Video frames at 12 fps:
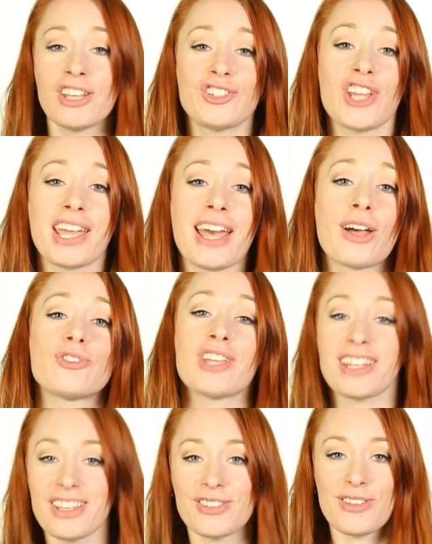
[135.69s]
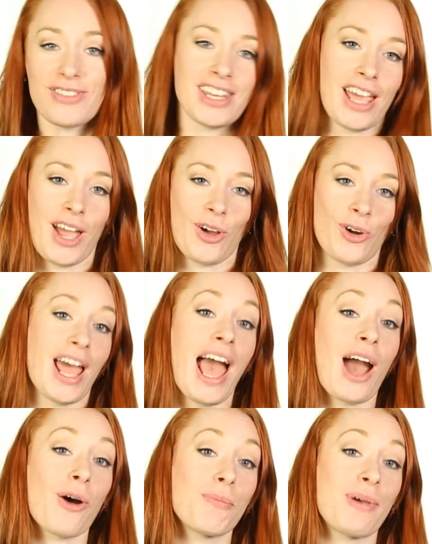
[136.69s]
check out Jenny's new video on
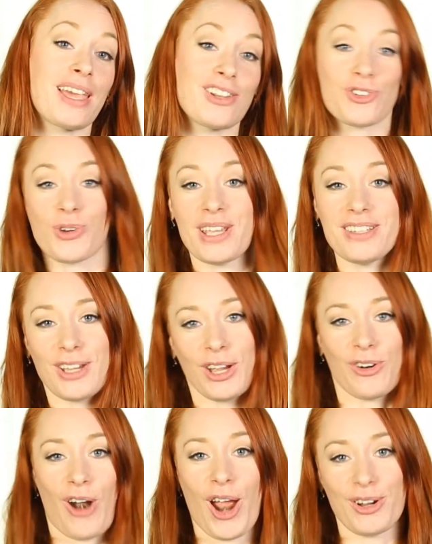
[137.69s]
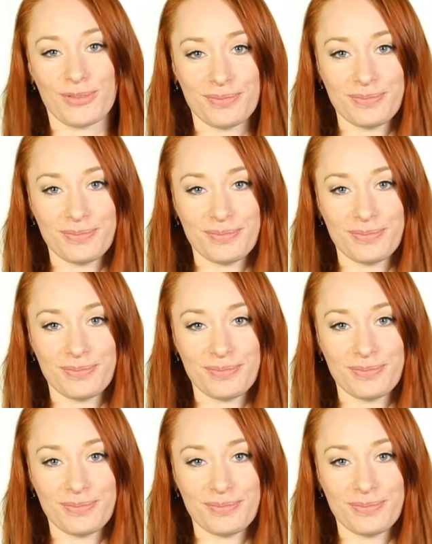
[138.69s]
how big trees can grow.